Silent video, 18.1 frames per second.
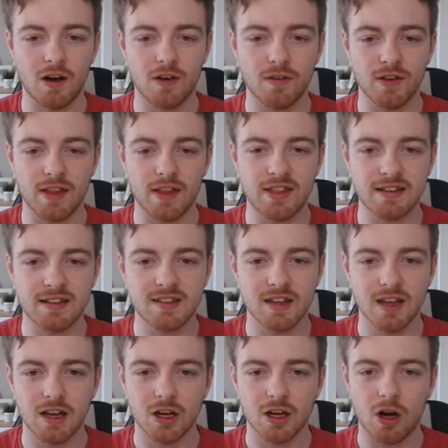of
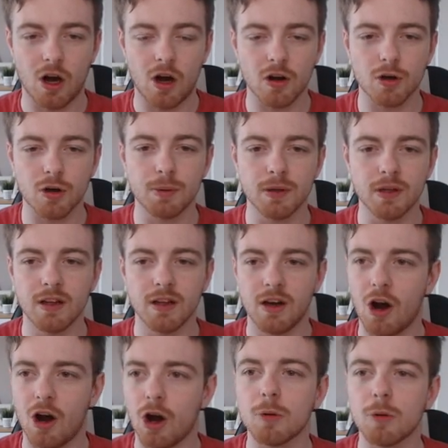this horrible,
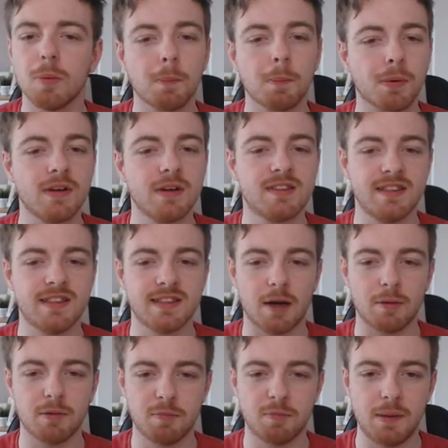horrible prison
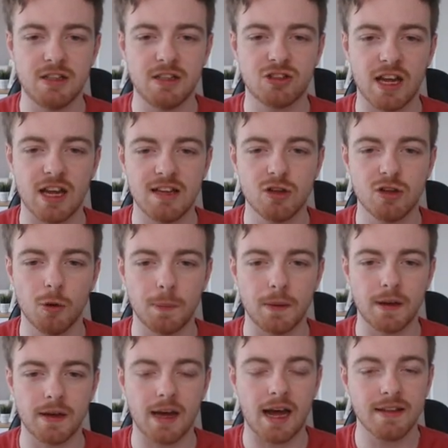that we've been chained
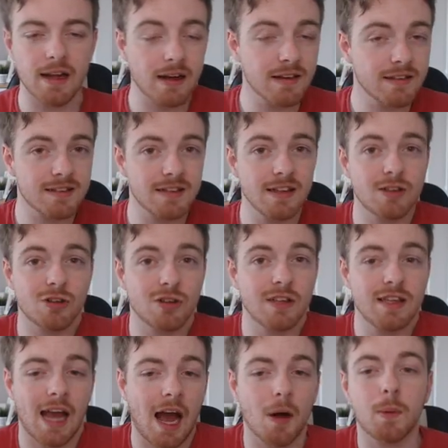up in. And that is
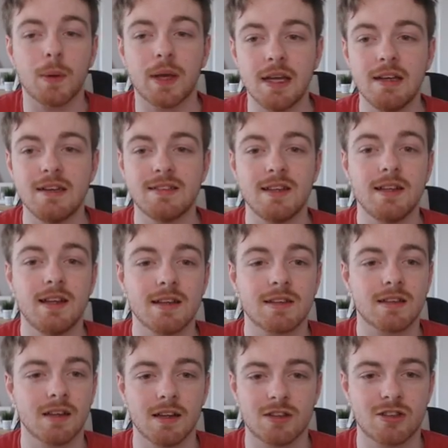literally how easy
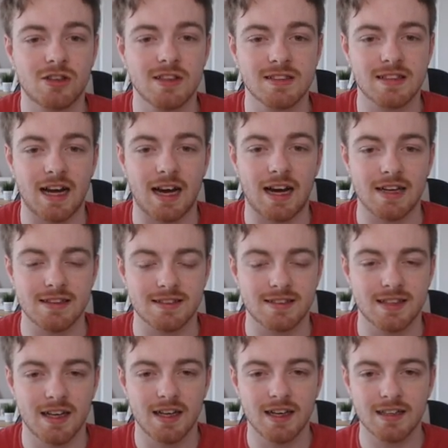this glitch is,
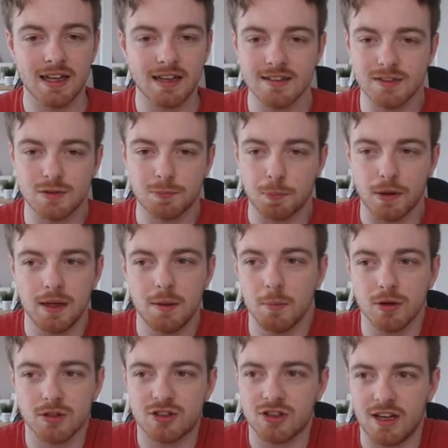guys. That is pretty
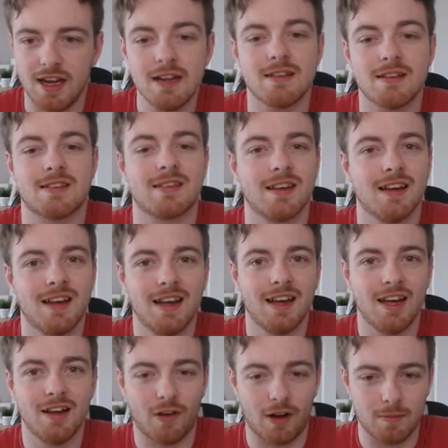much it,
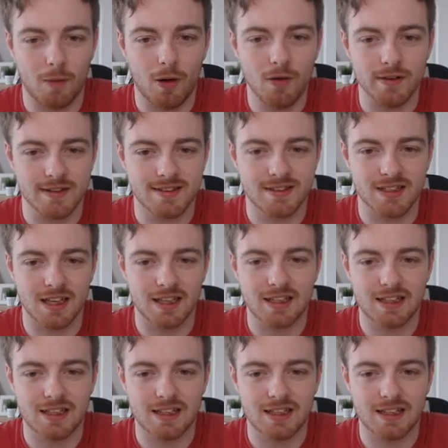if I'm honest.